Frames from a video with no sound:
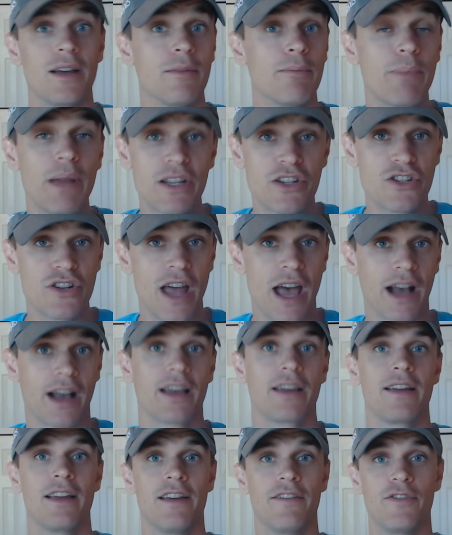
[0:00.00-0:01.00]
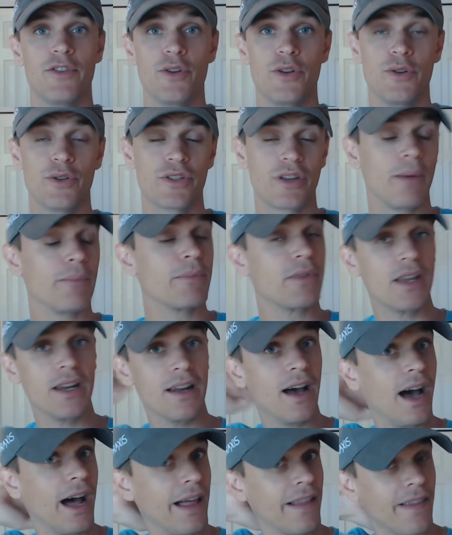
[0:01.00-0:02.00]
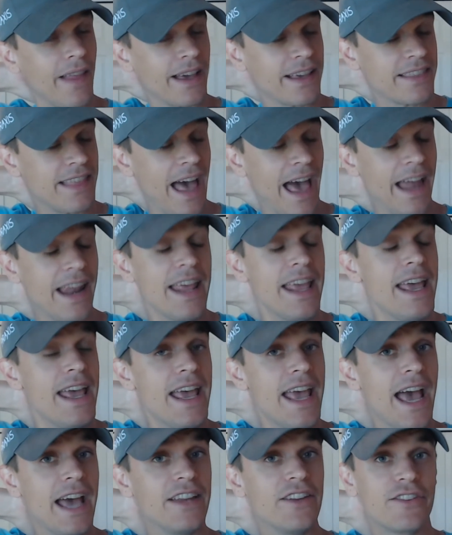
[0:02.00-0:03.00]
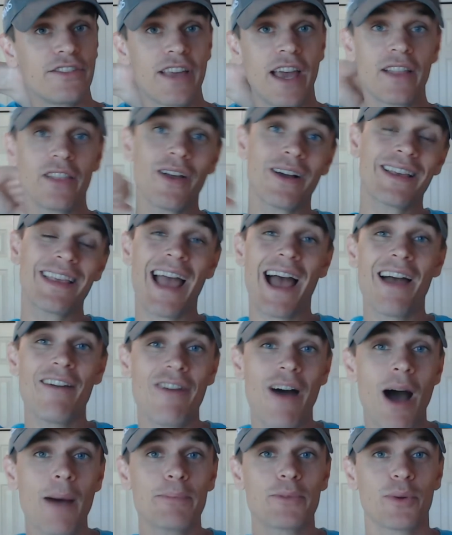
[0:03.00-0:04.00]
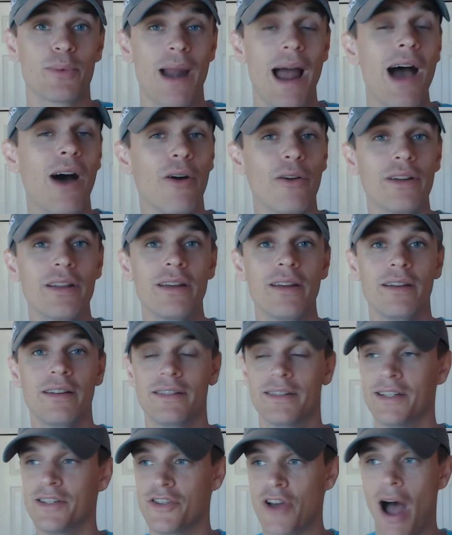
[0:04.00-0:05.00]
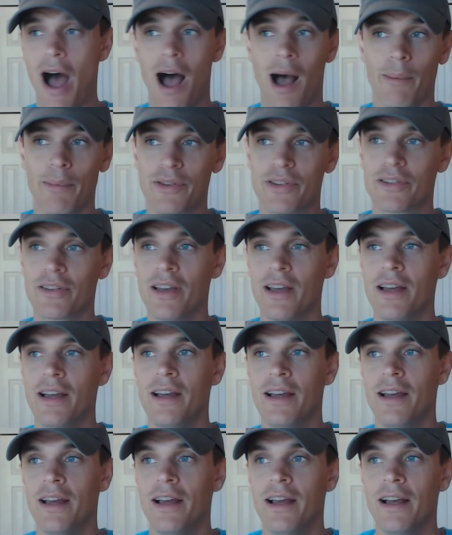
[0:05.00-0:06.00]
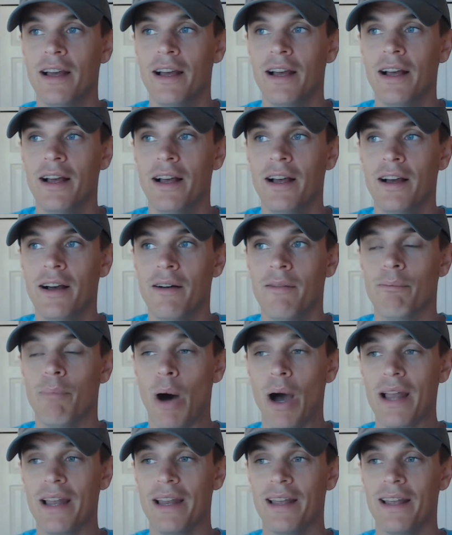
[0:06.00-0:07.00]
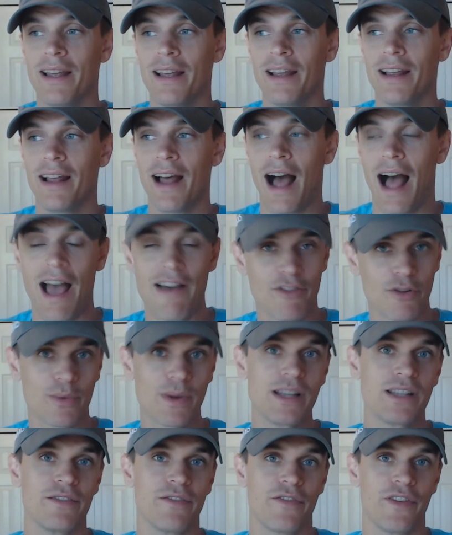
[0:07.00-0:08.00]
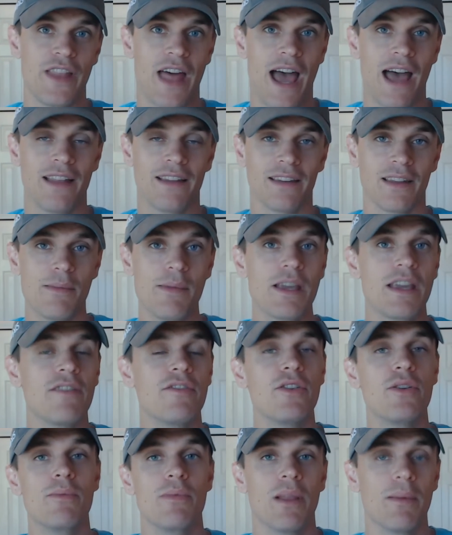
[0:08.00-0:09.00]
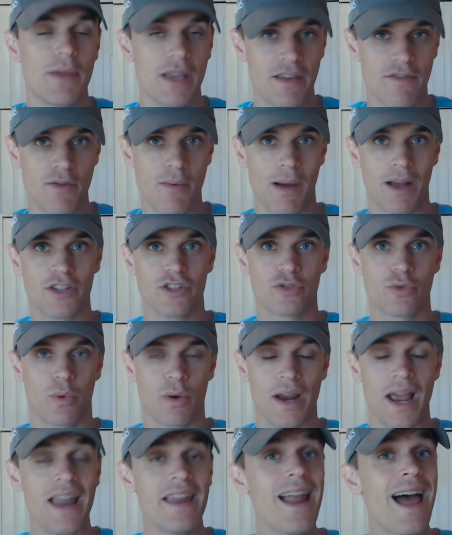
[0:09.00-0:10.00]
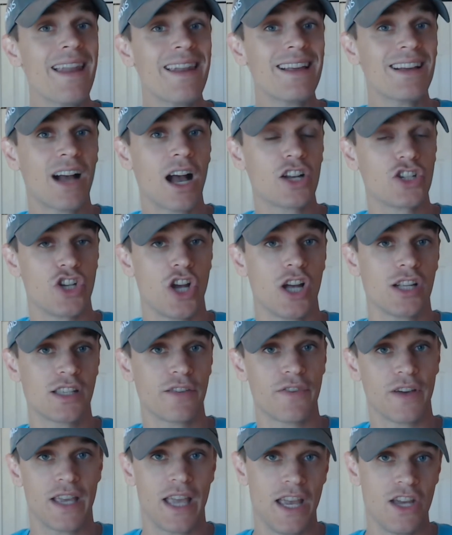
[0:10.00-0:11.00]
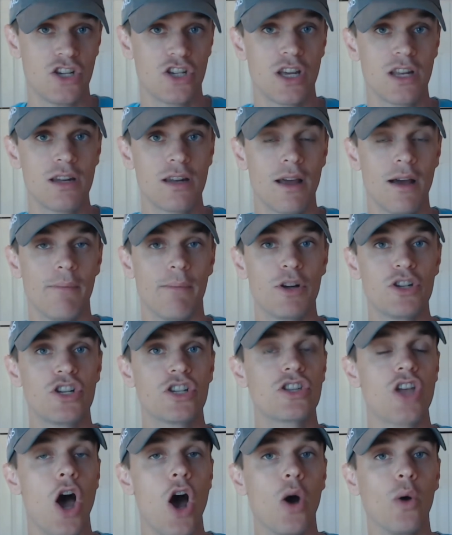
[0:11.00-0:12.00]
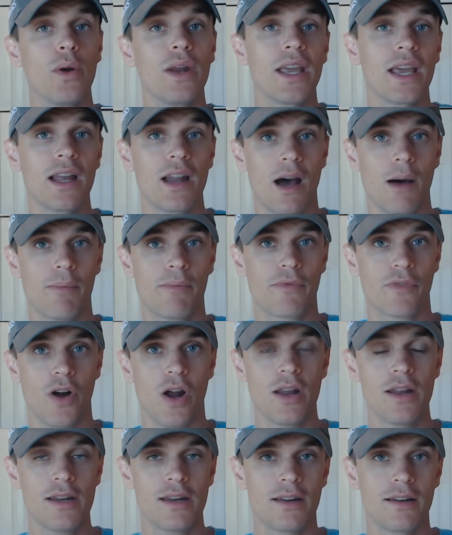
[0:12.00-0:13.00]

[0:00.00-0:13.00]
pitch deck if you do something uh, like that and you say look yeah i've hopped around to jobs but i have a reason for that let me give you let me give you my story and not a justification but just owning it up front